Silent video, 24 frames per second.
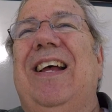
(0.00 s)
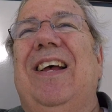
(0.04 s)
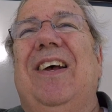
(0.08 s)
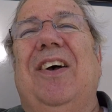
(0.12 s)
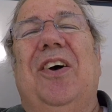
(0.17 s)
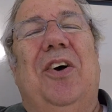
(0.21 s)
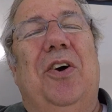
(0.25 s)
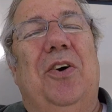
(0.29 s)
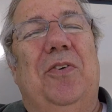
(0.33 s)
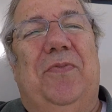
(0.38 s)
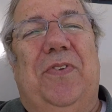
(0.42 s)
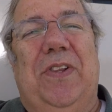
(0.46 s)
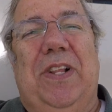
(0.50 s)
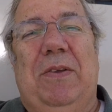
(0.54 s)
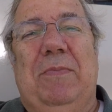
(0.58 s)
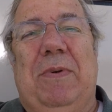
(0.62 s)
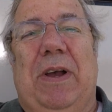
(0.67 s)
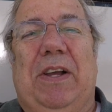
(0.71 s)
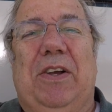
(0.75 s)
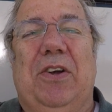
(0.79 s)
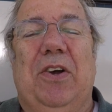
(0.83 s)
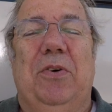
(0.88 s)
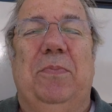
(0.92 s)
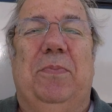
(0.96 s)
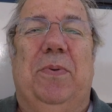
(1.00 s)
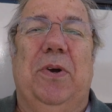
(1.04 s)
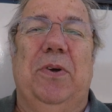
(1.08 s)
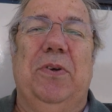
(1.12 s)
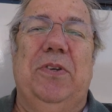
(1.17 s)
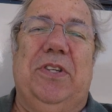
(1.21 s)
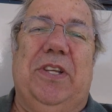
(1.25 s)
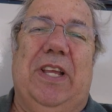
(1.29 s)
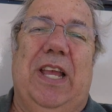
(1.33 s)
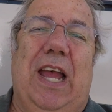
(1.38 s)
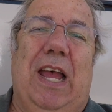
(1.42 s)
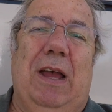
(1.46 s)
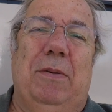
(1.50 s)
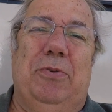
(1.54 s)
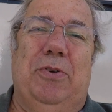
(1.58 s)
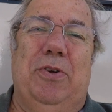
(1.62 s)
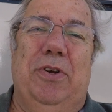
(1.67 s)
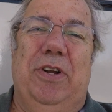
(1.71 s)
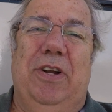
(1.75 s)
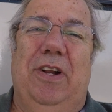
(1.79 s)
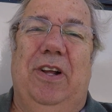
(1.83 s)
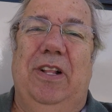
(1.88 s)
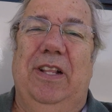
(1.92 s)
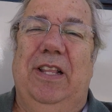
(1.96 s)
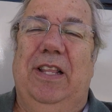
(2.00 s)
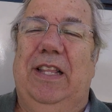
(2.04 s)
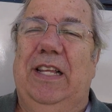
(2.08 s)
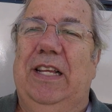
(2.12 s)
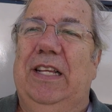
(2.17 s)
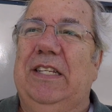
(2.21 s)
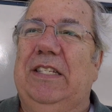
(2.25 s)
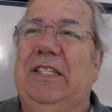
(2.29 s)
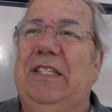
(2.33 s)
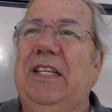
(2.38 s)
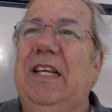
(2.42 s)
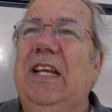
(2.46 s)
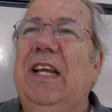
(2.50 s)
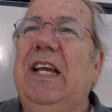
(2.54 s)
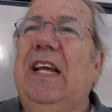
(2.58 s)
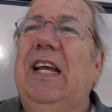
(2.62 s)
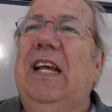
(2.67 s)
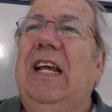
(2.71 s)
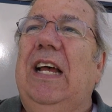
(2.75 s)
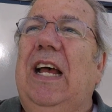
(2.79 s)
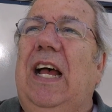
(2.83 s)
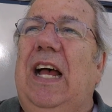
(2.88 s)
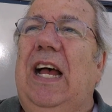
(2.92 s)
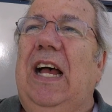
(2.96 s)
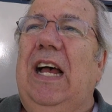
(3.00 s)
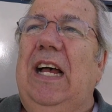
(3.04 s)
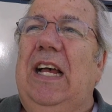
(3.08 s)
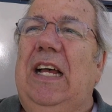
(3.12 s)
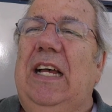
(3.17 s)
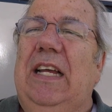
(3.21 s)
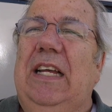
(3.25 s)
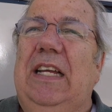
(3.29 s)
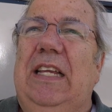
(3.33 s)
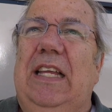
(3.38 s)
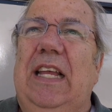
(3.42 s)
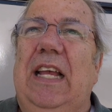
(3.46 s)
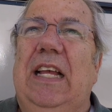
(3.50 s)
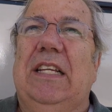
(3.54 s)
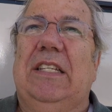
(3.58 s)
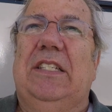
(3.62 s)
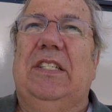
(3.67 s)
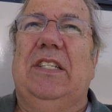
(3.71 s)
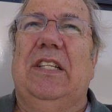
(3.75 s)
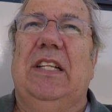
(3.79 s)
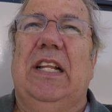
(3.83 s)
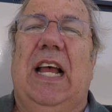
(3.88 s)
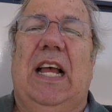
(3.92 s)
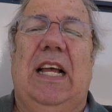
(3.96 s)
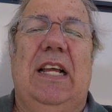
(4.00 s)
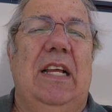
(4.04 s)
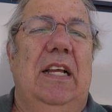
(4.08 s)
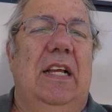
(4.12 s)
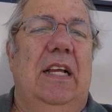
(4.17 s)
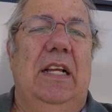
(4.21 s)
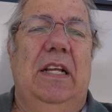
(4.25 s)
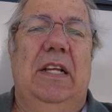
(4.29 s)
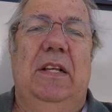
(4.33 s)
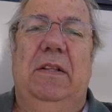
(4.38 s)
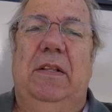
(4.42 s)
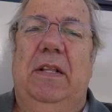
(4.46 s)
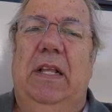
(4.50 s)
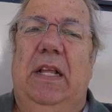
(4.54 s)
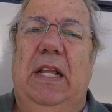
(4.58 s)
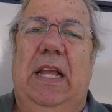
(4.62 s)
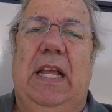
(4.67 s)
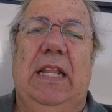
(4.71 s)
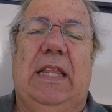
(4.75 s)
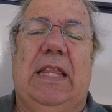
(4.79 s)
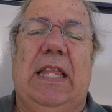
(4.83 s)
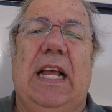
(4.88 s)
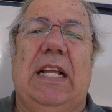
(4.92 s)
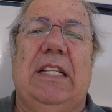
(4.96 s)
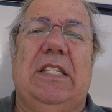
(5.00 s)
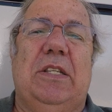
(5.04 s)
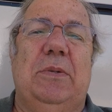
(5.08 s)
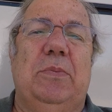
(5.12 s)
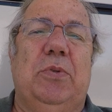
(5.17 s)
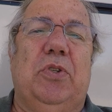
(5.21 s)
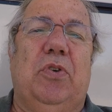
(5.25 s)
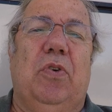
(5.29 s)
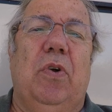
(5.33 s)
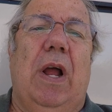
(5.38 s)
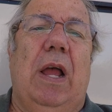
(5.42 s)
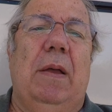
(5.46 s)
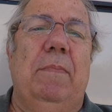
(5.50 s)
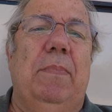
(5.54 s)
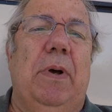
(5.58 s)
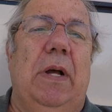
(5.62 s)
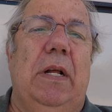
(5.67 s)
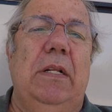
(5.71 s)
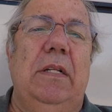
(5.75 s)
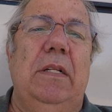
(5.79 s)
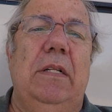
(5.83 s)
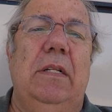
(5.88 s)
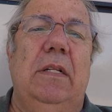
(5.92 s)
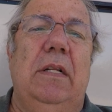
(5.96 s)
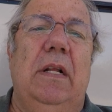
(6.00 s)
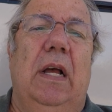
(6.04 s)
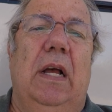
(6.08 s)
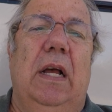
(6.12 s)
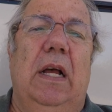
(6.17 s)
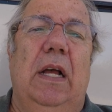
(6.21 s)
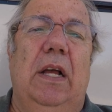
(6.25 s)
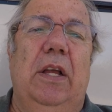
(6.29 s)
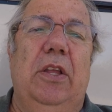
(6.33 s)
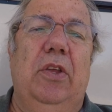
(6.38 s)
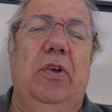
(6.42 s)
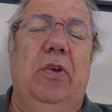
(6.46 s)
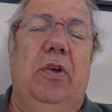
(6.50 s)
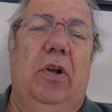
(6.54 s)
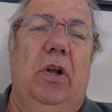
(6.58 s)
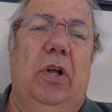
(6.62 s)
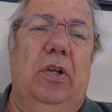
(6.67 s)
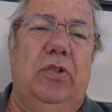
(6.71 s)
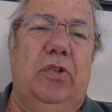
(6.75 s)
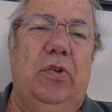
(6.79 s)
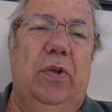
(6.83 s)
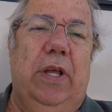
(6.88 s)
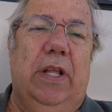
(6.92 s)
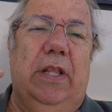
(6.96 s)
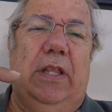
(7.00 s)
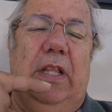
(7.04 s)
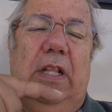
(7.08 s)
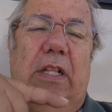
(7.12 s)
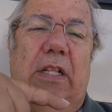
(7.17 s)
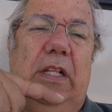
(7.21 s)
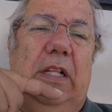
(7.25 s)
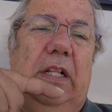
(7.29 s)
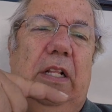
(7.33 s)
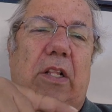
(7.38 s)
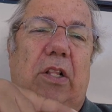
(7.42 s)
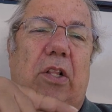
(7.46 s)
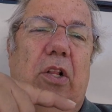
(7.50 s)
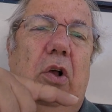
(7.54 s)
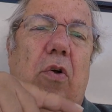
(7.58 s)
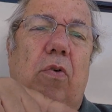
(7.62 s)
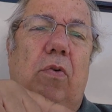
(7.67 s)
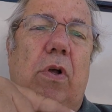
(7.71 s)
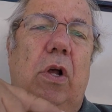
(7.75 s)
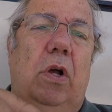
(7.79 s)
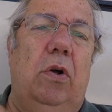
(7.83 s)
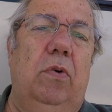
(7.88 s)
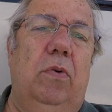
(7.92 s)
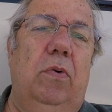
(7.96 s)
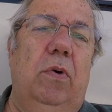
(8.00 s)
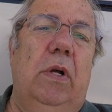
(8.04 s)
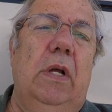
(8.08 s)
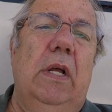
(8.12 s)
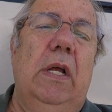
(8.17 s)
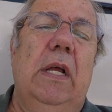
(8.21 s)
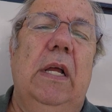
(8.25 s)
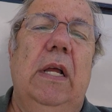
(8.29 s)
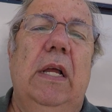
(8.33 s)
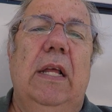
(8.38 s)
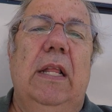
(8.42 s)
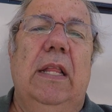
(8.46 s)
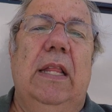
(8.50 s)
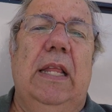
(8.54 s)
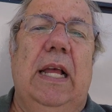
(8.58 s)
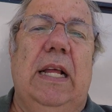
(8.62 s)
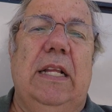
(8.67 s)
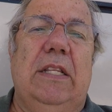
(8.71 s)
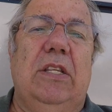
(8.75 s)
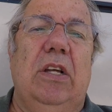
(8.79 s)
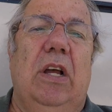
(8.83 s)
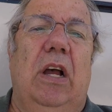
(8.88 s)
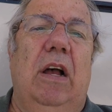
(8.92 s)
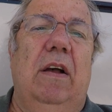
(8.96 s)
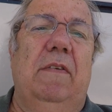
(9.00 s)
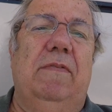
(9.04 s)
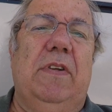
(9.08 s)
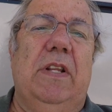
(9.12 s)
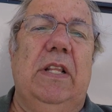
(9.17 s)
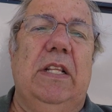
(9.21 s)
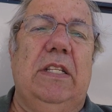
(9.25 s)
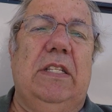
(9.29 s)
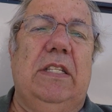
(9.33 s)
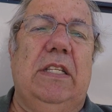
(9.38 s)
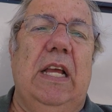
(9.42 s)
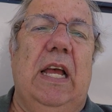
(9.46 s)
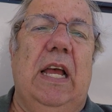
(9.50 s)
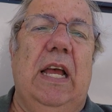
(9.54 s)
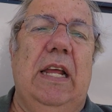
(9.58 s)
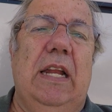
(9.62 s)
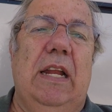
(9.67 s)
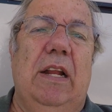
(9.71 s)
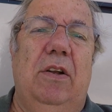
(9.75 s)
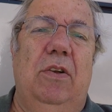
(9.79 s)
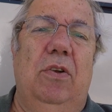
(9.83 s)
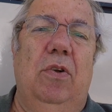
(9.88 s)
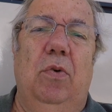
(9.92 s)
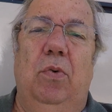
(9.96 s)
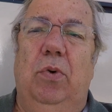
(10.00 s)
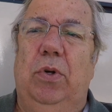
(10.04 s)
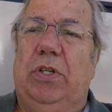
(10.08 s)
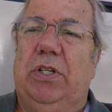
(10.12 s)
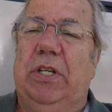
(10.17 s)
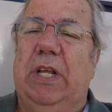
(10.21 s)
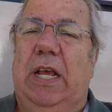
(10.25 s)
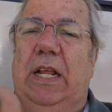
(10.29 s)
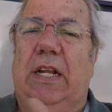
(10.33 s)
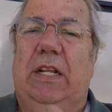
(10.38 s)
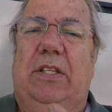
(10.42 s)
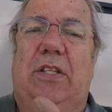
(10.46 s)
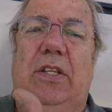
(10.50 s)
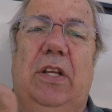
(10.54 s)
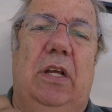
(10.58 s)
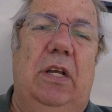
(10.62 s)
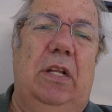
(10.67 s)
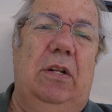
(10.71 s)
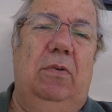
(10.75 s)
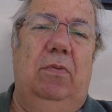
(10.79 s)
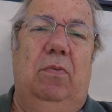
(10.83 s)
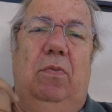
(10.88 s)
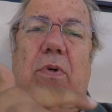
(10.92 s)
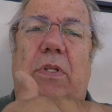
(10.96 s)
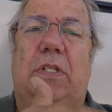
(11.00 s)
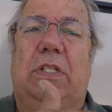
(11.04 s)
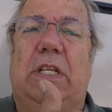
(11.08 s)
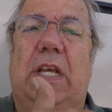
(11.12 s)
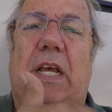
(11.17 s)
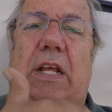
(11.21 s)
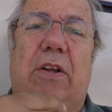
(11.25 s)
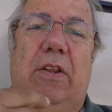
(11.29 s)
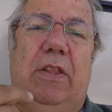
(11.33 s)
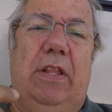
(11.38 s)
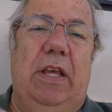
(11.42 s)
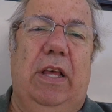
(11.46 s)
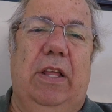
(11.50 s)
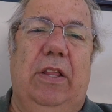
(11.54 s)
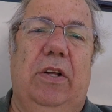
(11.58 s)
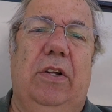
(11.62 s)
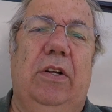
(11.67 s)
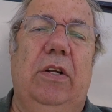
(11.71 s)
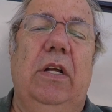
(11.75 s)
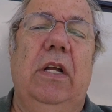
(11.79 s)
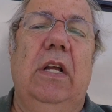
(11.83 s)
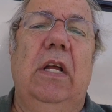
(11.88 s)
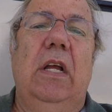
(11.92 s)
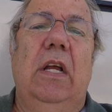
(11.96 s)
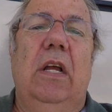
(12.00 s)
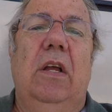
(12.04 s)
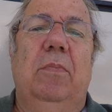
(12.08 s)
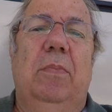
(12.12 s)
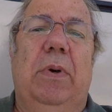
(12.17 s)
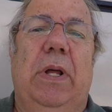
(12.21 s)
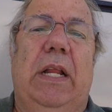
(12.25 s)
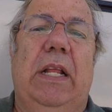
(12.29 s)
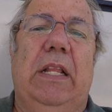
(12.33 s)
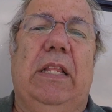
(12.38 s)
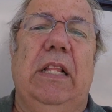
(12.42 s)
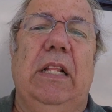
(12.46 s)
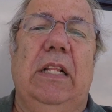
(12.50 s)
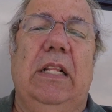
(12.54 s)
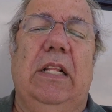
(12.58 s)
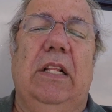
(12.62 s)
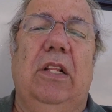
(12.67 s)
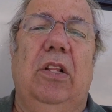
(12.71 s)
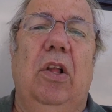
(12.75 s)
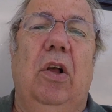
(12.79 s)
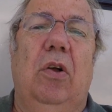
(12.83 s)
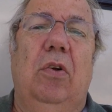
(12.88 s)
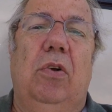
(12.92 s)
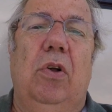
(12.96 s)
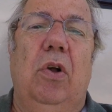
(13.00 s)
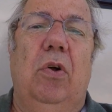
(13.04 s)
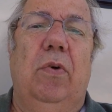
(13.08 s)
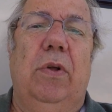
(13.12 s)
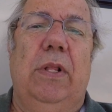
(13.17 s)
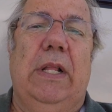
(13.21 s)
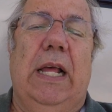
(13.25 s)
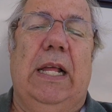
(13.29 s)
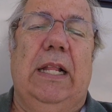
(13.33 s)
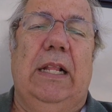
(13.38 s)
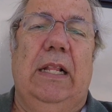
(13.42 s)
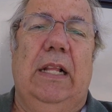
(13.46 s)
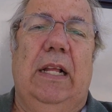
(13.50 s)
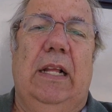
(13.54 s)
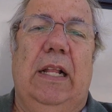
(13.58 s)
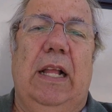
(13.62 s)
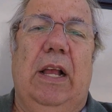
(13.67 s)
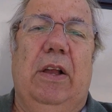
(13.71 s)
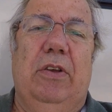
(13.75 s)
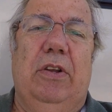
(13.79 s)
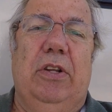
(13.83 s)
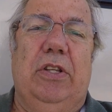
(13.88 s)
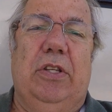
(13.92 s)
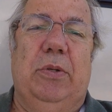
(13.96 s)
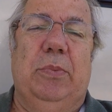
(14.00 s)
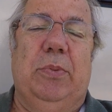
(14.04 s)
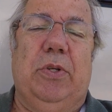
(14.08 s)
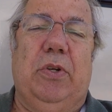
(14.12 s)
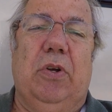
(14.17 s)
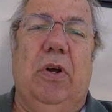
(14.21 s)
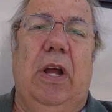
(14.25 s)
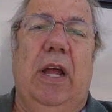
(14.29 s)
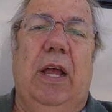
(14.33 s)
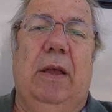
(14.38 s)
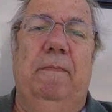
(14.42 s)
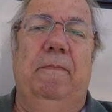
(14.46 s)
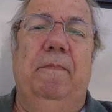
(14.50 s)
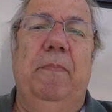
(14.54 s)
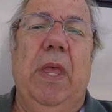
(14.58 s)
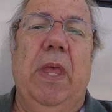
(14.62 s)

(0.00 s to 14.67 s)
Hopefully my GoPro is capturing all of this. Yes, hit that subscribe button. You can also hit the little logo that's off to the side. I don't know which side it's on, one side or the other. But hit the little logo and that'll allow you to subscribe.